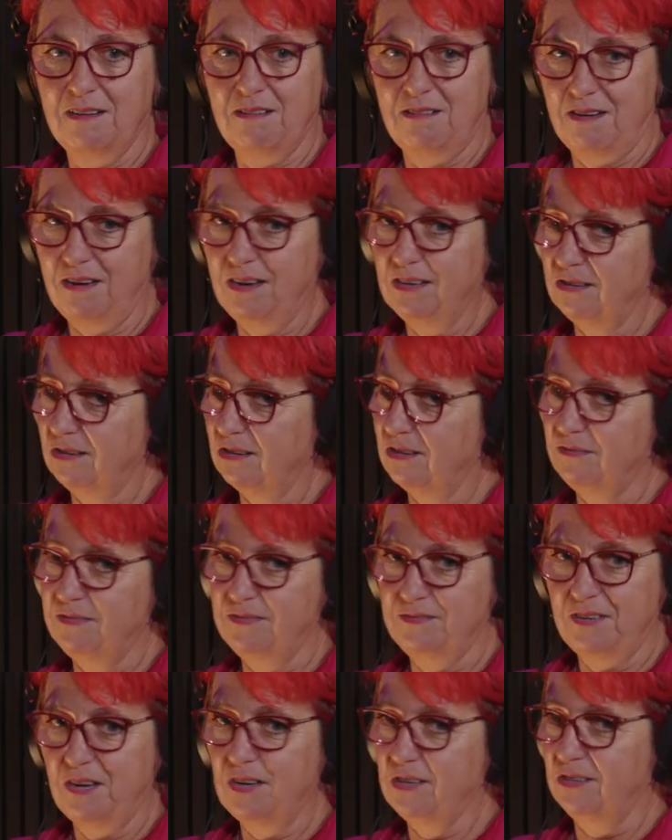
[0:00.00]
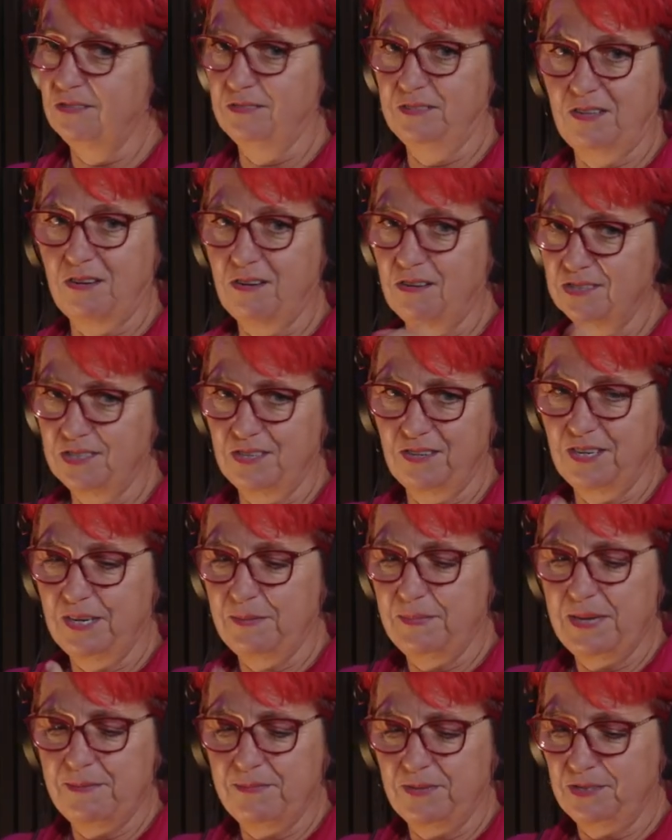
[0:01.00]
I got an Oz
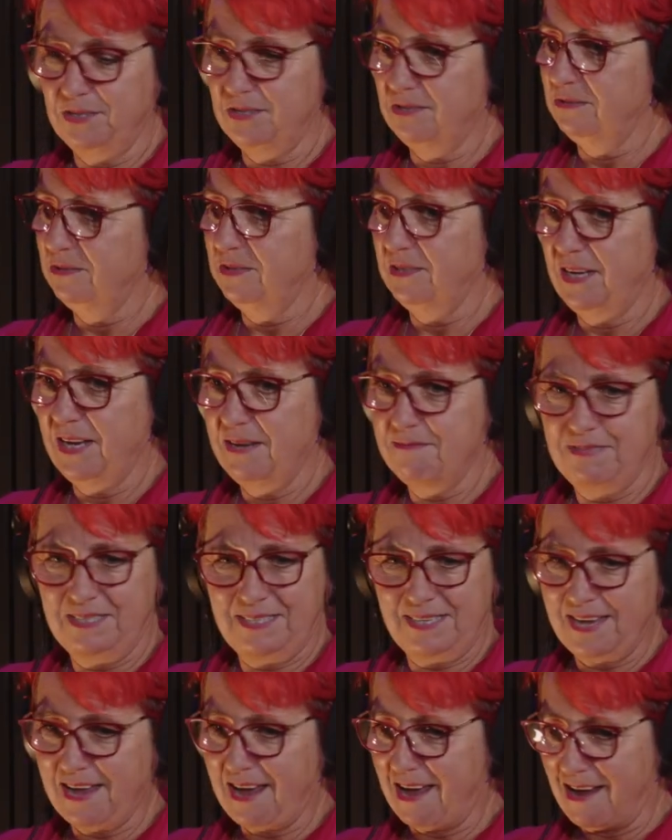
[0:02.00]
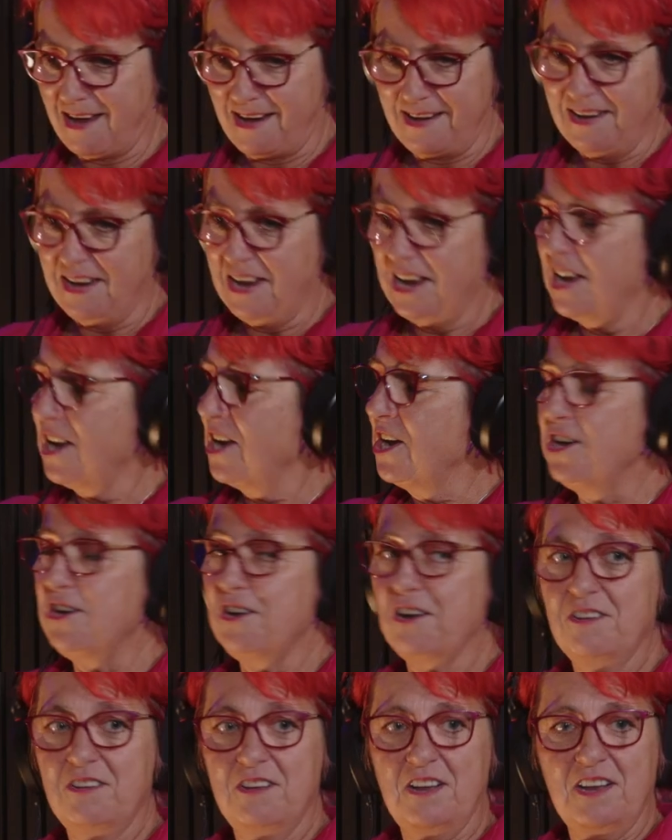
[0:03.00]
IMM onto it, MCA. You
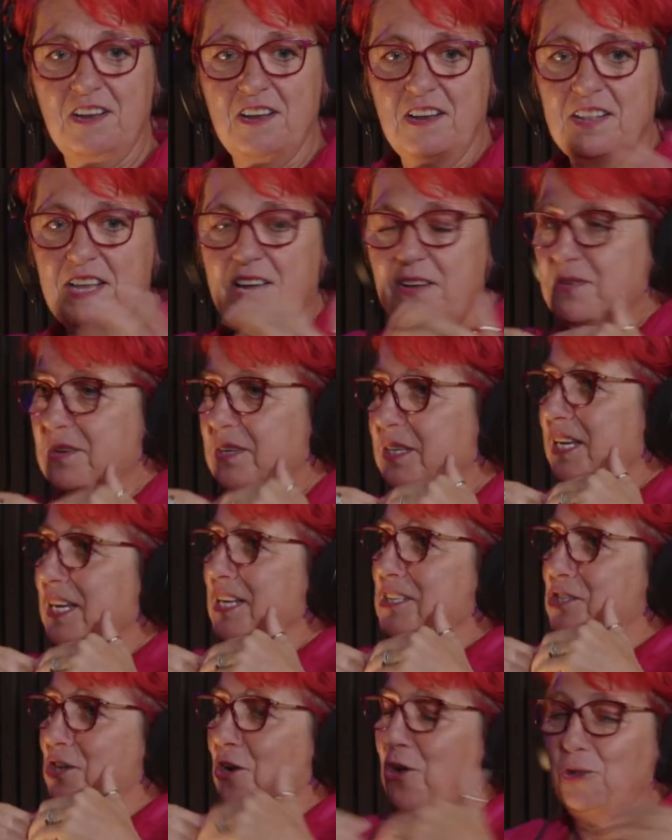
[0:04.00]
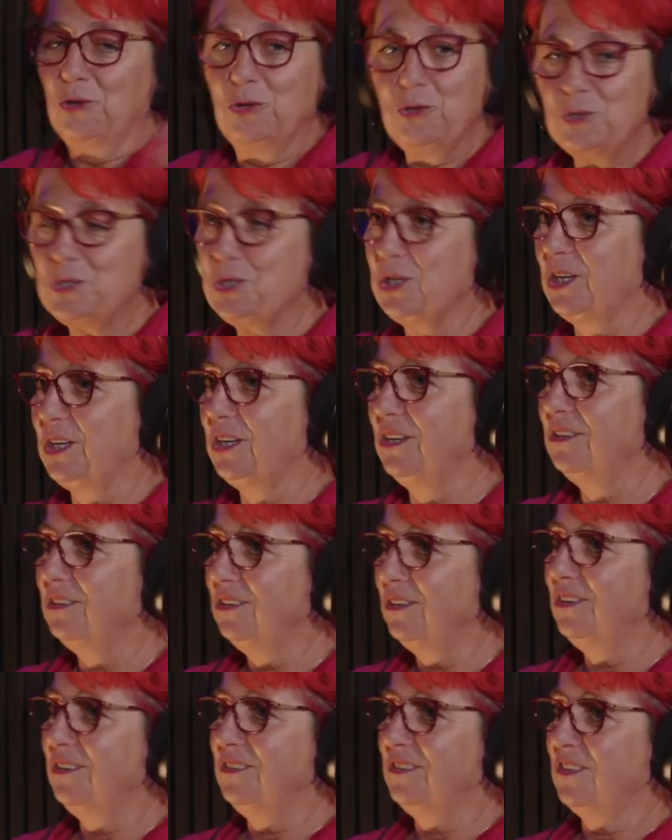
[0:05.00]
know, they were diluting
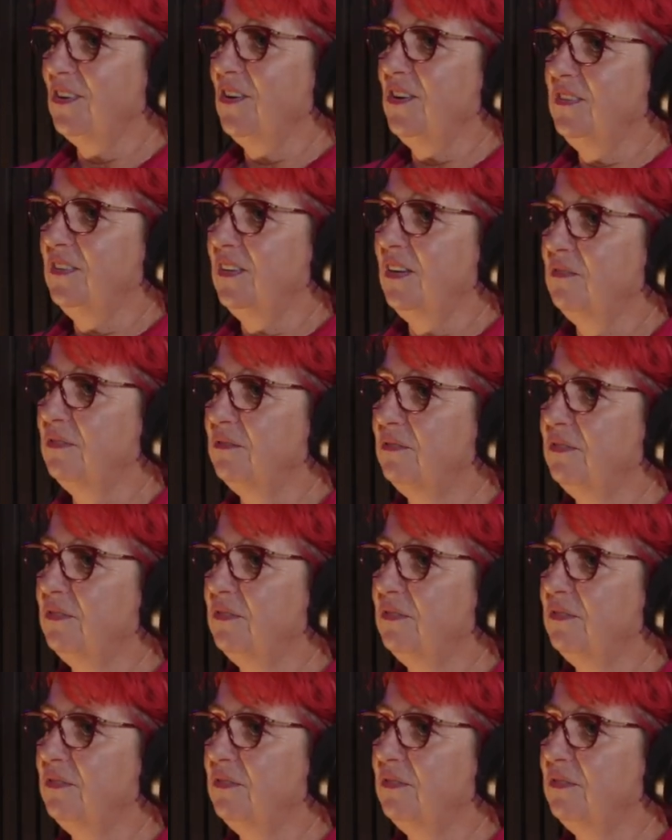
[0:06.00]
earth science even